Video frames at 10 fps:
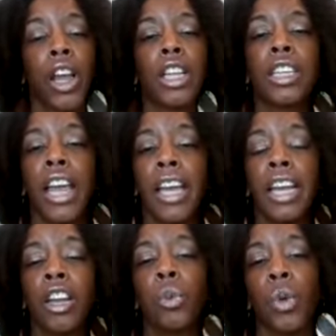
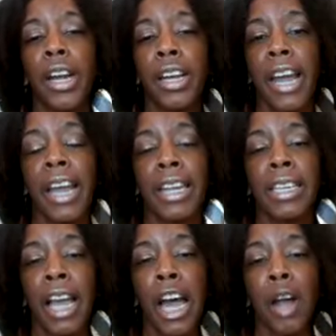Taking it one day at a
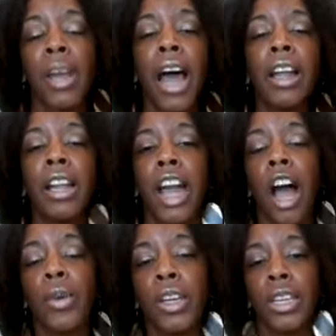time, not
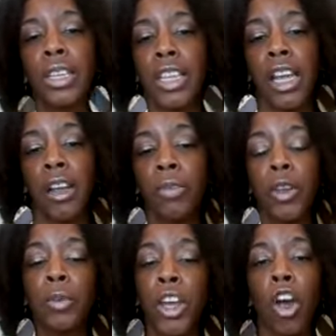allowing yourself to
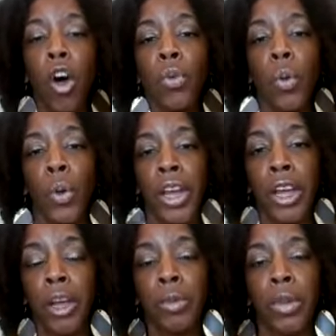get
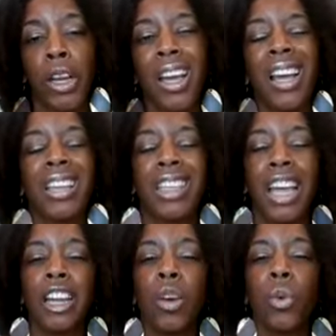overwhelmed,
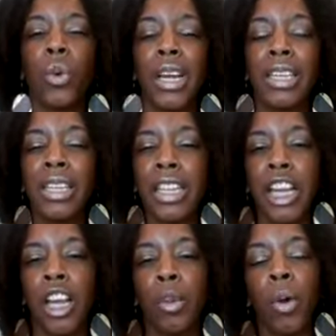taking it one
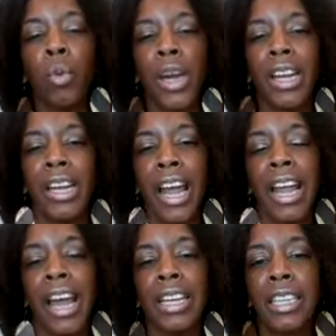step, one day
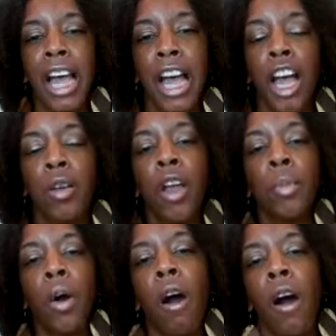at a time,
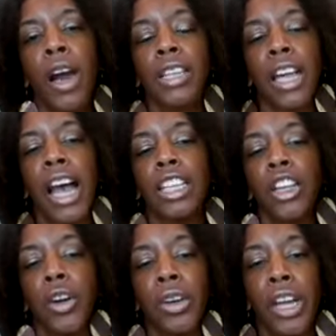prioritizing
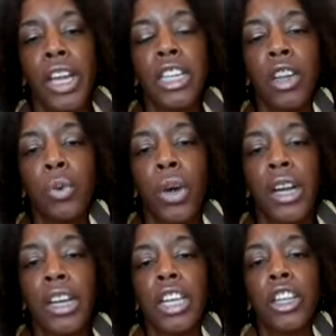your needs and what it
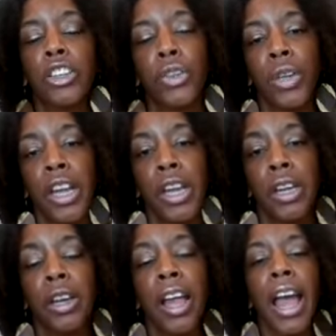is that you need.
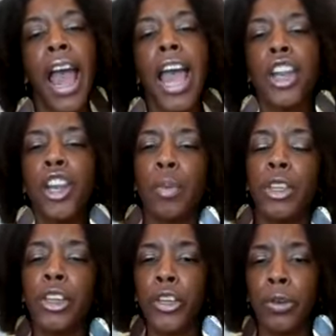And number
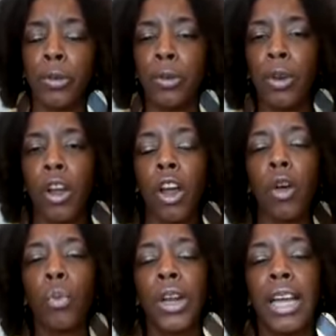two,
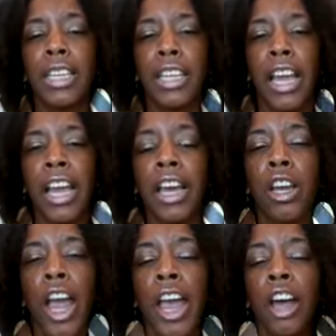when I say
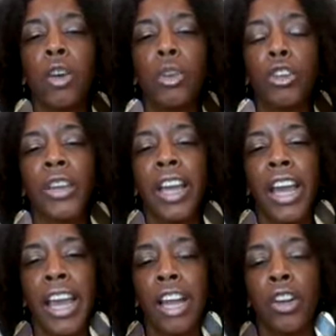handle what you can
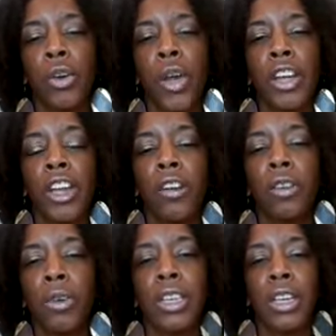handle and give the
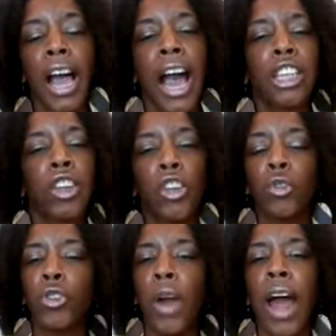rest to God. So you
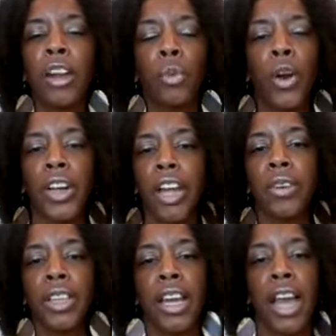try to work
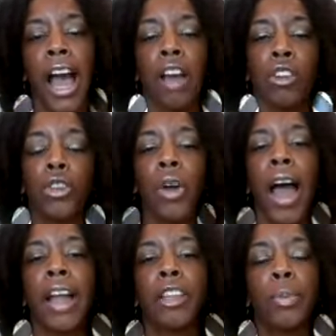everything out. You
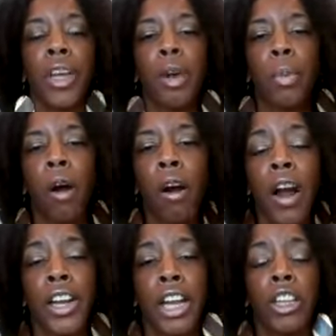try to be a
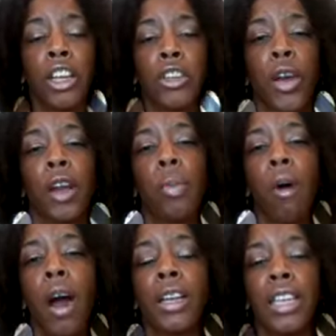priority and try to
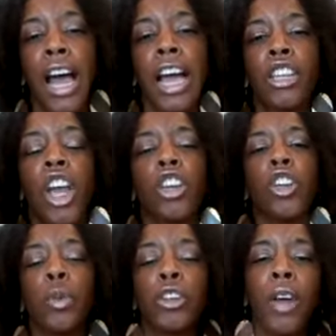prioritize. You've
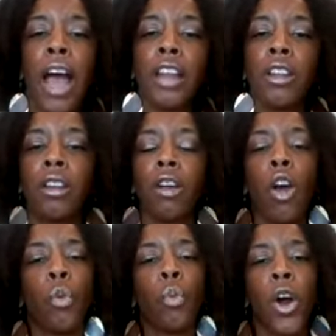been trying to
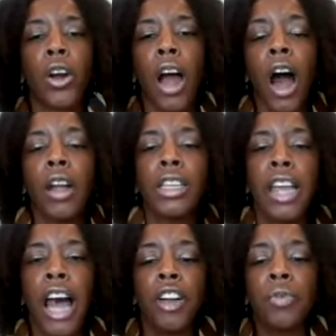work all this
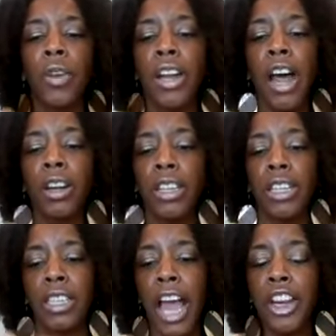out and finagle this,
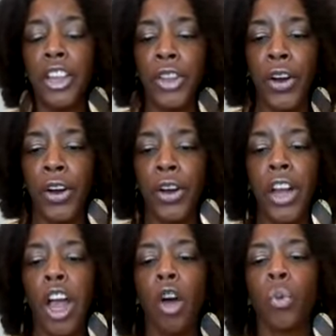that, and the third.
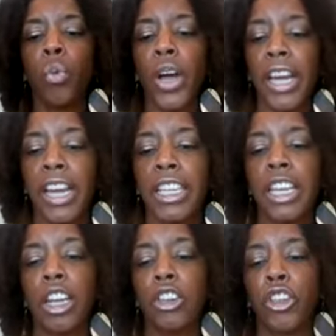What is it
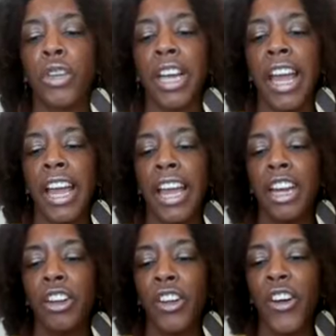that you can
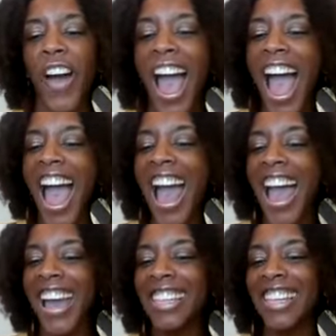handle?
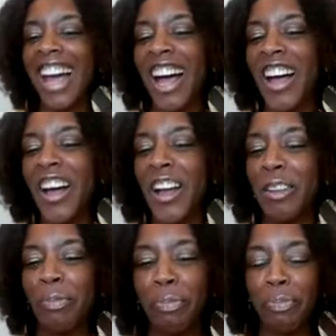Hey,
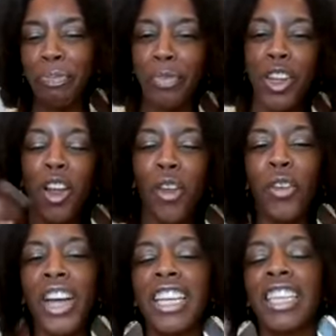Tom,
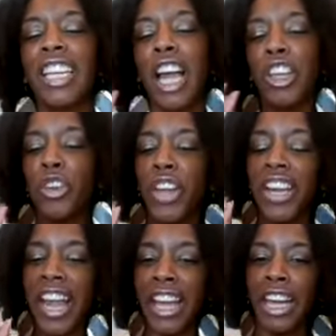what is it that you can
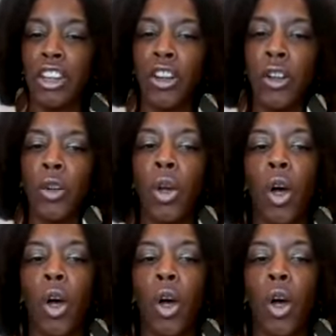handle?